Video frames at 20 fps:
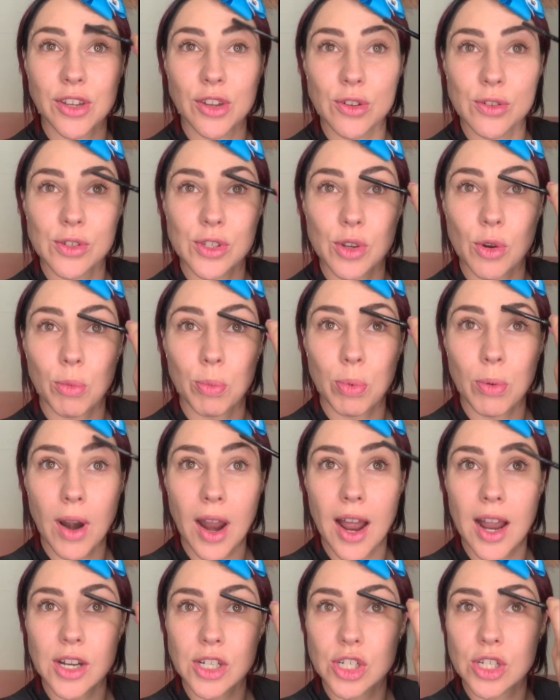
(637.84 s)
use your
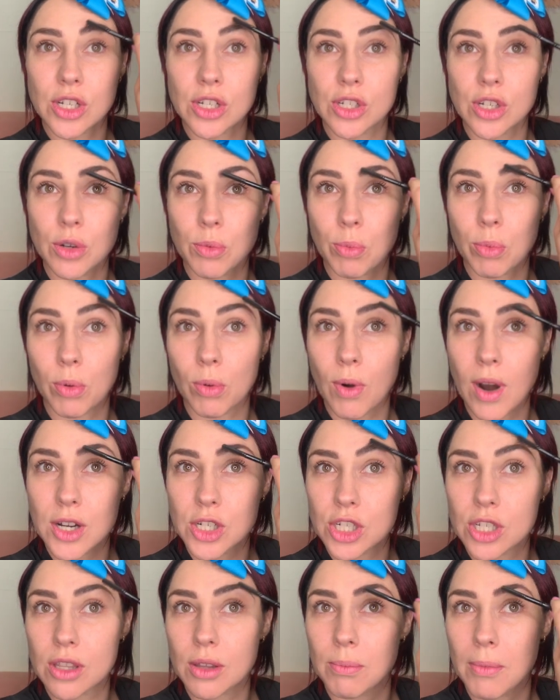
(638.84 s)
brush to
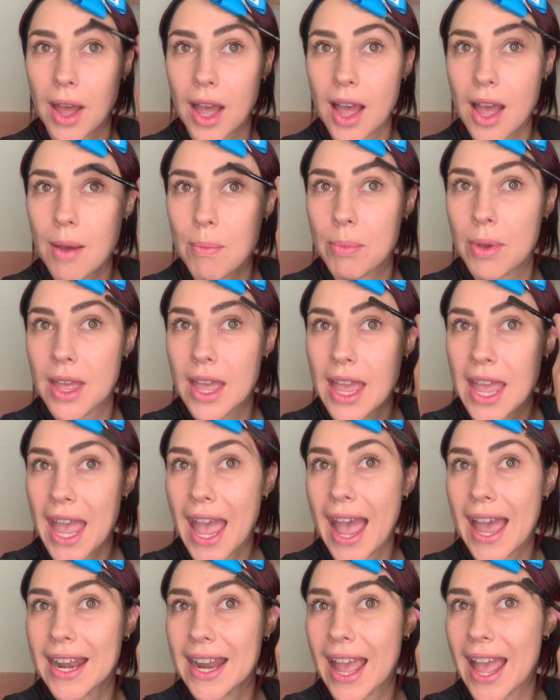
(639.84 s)
brush them up
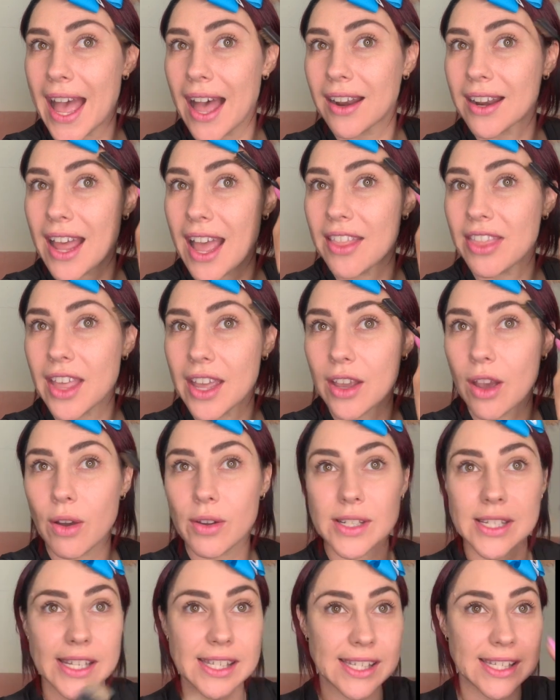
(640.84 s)
and out, and they're
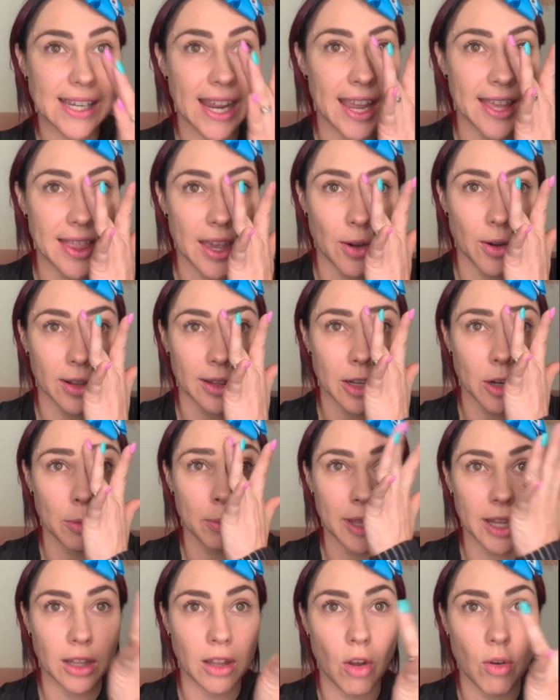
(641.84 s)
going to stay there a little
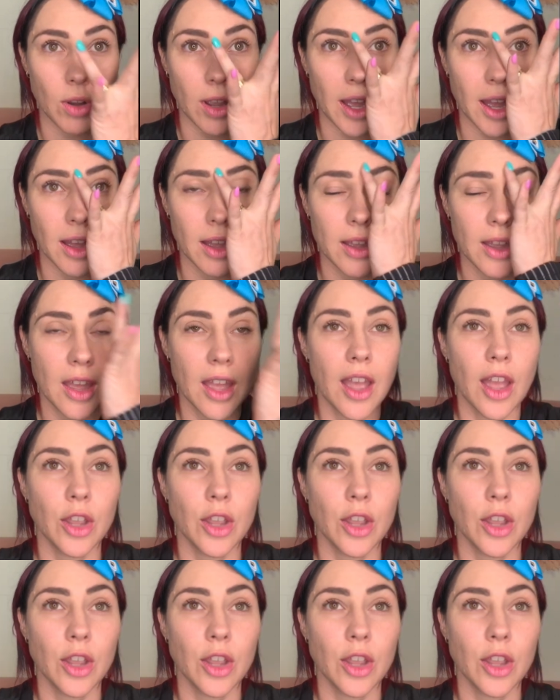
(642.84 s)
bit longer.